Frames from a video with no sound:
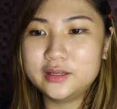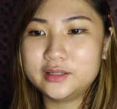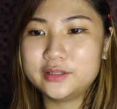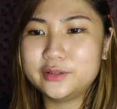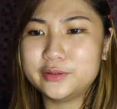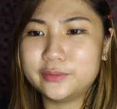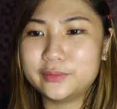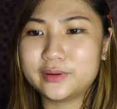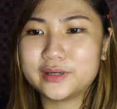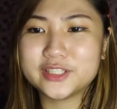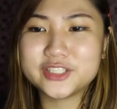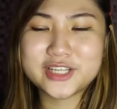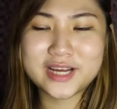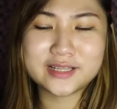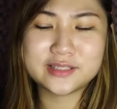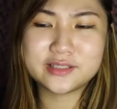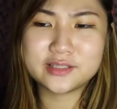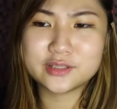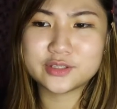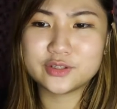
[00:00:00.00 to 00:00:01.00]
you know, our
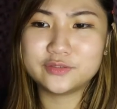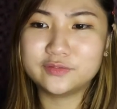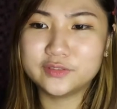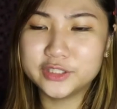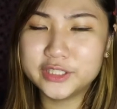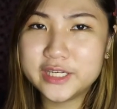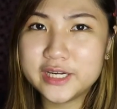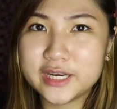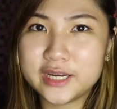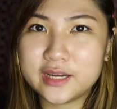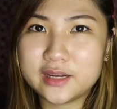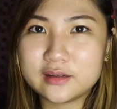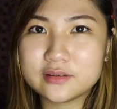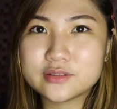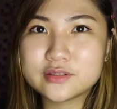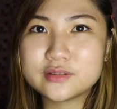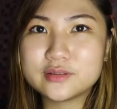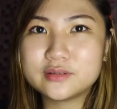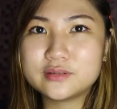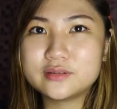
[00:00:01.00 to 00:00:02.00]
chances of learning.
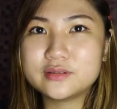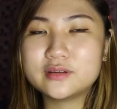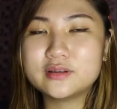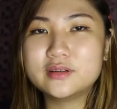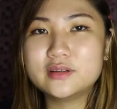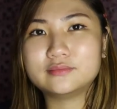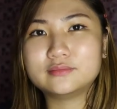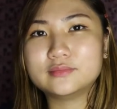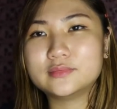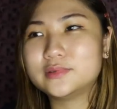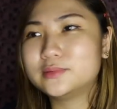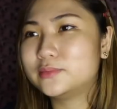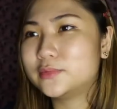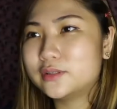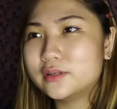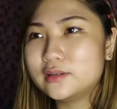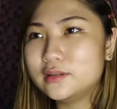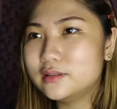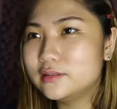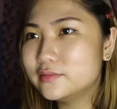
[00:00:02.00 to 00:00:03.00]
So the
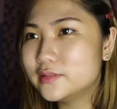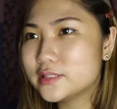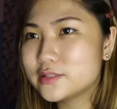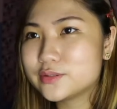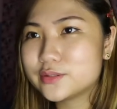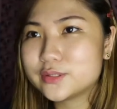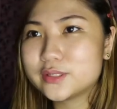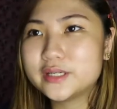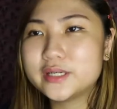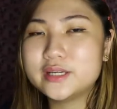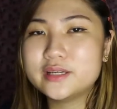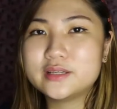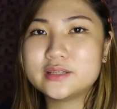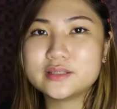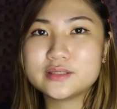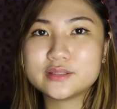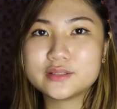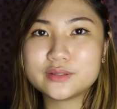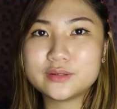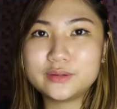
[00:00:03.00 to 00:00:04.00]
moral of the story
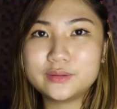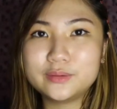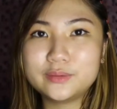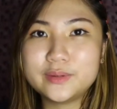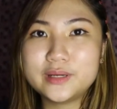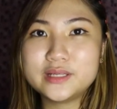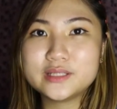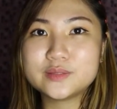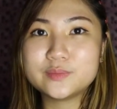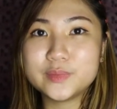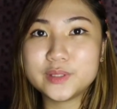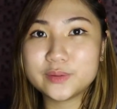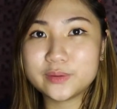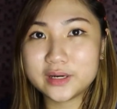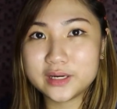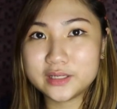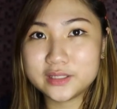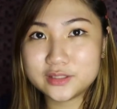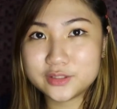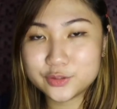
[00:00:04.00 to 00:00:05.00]
is always be
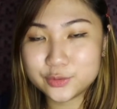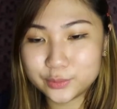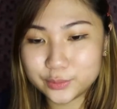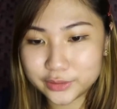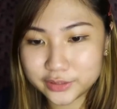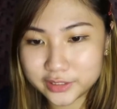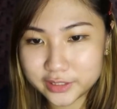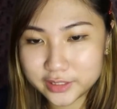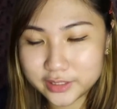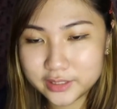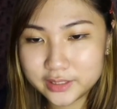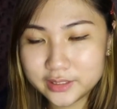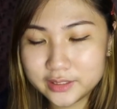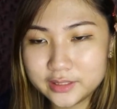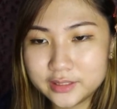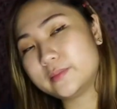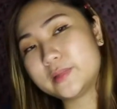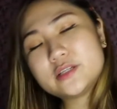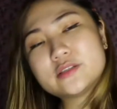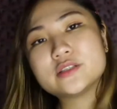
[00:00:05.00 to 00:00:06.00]
ready to learn,
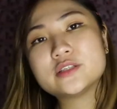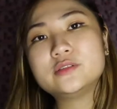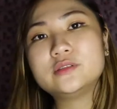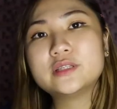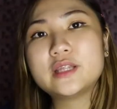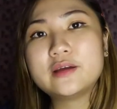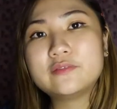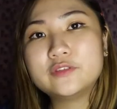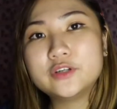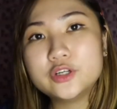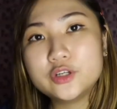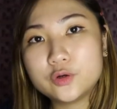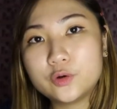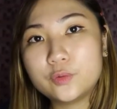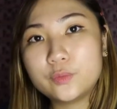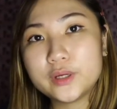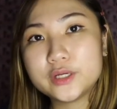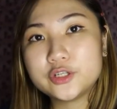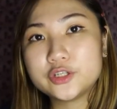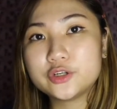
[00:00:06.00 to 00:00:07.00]
because you'll never know
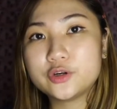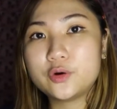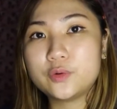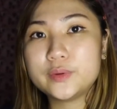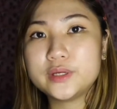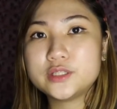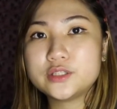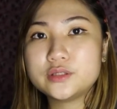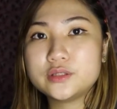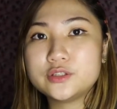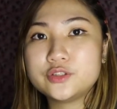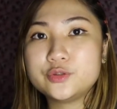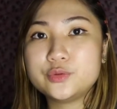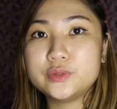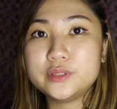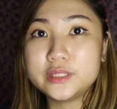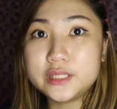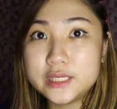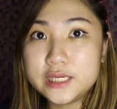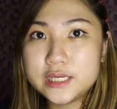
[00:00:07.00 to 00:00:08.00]
when you're going to
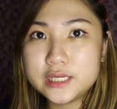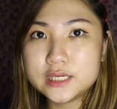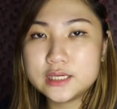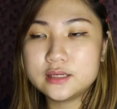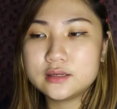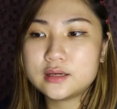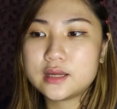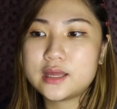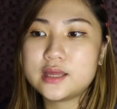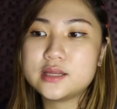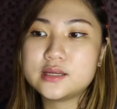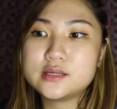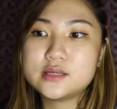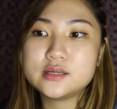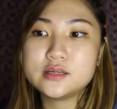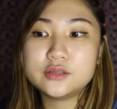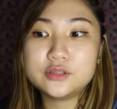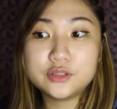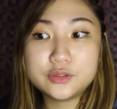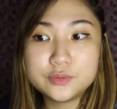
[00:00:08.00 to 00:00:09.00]
need and
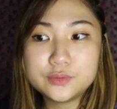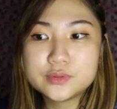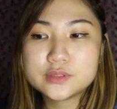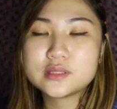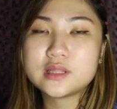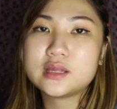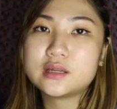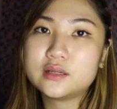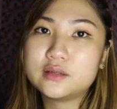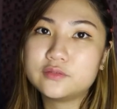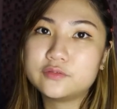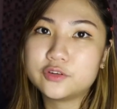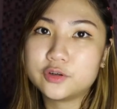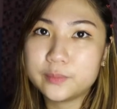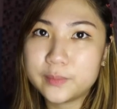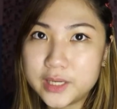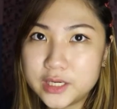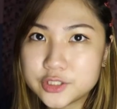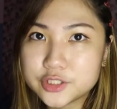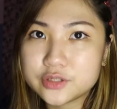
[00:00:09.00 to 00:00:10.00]
use that
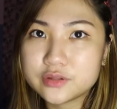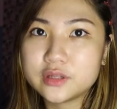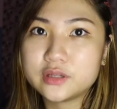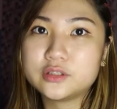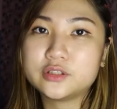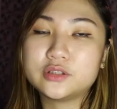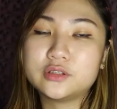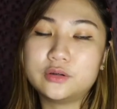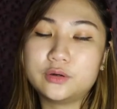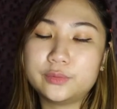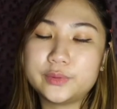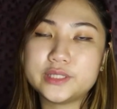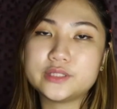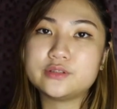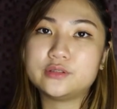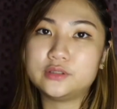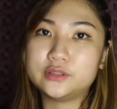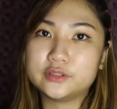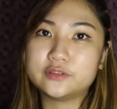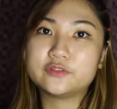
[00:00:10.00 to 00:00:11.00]
information that you're going
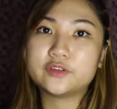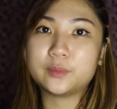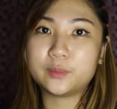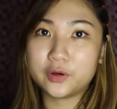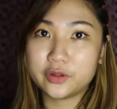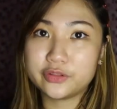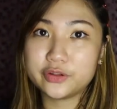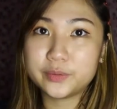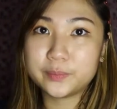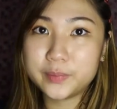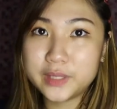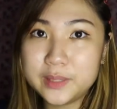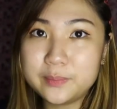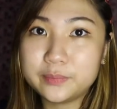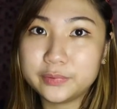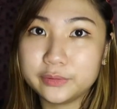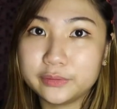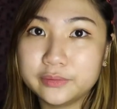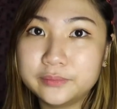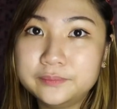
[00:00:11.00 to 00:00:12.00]
to learn from other
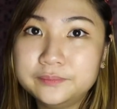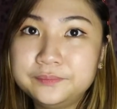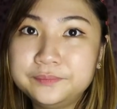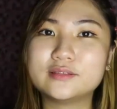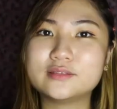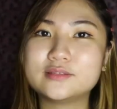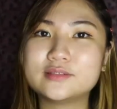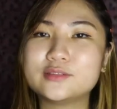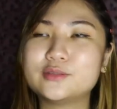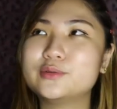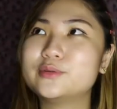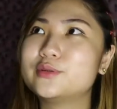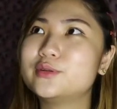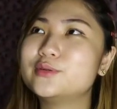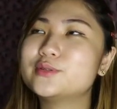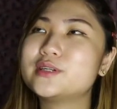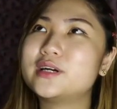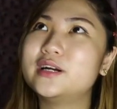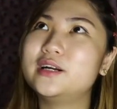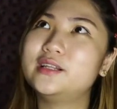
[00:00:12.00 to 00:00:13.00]
people. So
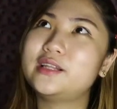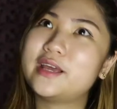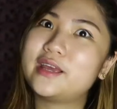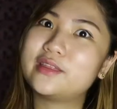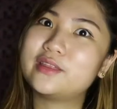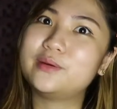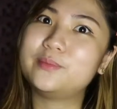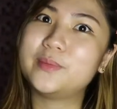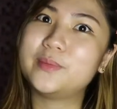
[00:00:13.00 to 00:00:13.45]
those are like the